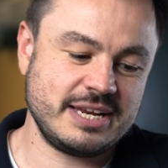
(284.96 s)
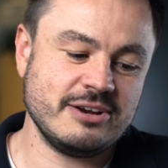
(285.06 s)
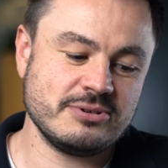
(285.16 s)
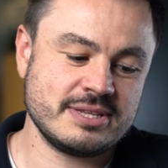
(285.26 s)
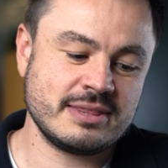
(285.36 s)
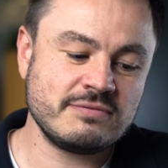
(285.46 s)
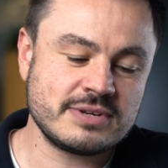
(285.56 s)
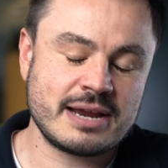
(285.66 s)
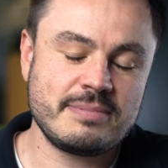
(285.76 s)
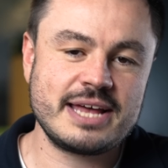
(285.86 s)
here is that they've
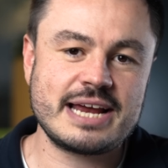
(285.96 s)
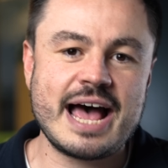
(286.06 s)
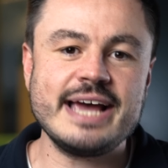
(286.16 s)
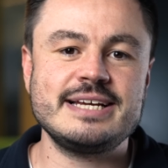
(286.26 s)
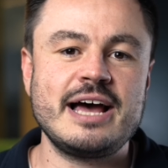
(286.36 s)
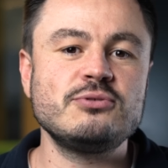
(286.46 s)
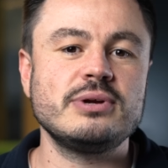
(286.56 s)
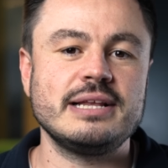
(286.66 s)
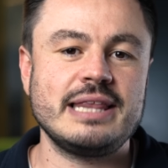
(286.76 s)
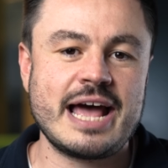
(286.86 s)
done about
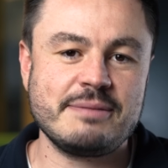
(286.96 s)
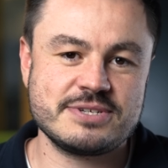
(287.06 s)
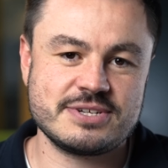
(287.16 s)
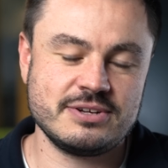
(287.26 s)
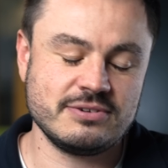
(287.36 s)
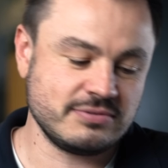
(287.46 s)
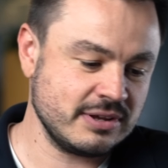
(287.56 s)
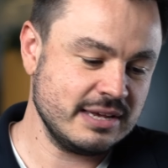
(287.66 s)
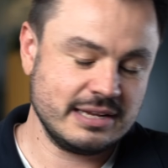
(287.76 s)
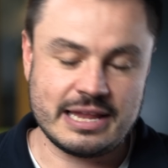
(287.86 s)
800 laps of
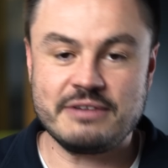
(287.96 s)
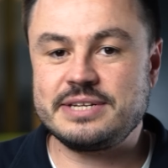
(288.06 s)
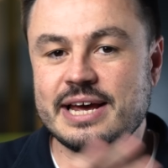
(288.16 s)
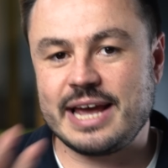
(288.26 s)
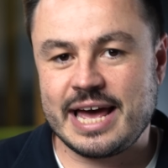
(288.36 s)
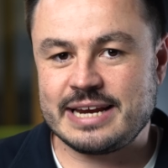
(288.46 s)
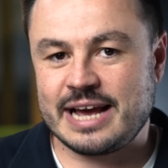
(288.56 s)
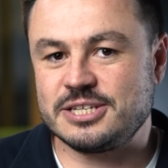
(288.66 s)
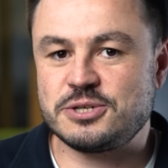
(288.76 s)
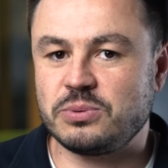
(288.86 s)
Loveday and
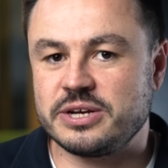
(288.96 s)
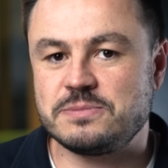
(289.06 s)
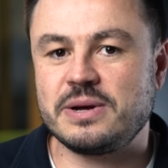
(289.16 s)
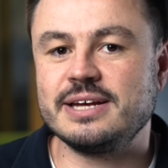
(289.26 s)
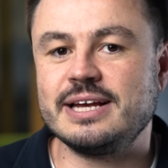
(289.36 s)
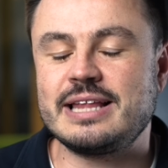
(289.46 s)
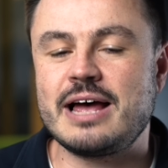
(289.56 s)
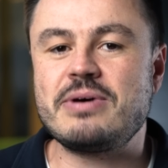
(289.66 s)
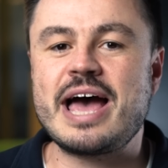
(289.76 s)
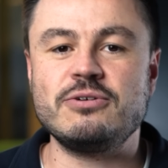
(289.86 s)
Alice Springs Buggy
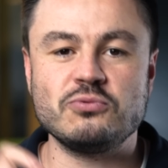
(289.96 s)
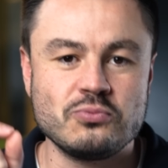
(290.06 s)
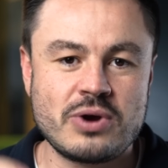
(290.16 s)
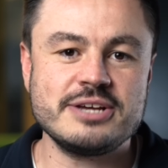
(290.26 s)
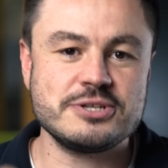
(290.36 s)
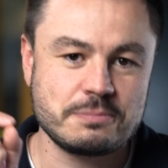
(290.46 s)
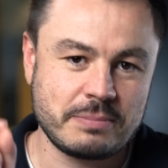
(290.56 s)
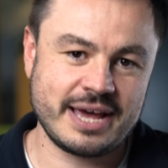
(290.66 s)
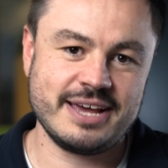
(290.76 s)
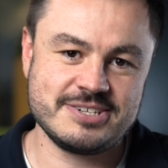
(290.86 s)
Club at race
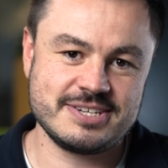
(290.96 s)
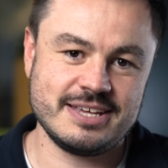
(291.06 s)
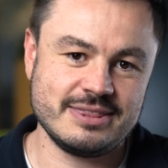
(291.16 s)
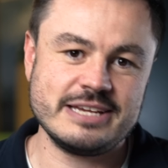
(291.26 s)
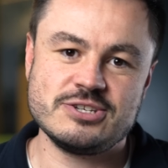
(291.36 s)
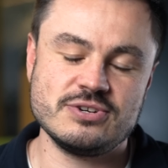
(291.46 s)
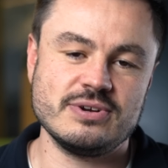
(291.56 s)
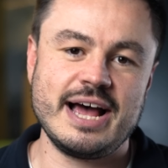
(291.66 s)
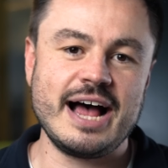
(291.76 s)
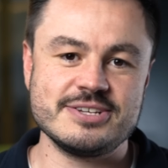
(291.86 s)
pace in these two
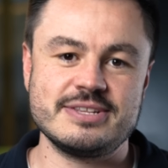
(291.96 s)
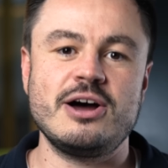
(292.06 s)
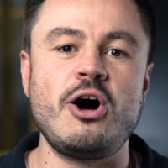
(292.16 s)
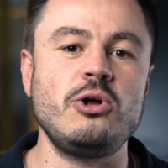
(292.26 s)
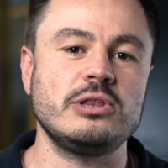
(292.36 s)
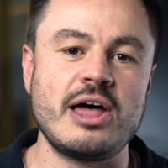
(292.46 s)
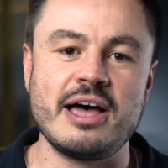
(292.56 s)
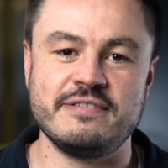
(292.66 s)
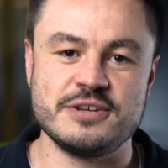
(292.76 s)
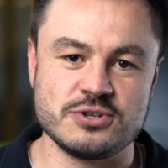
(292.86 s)
cars. Their whole
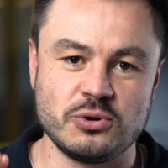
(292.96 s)
life has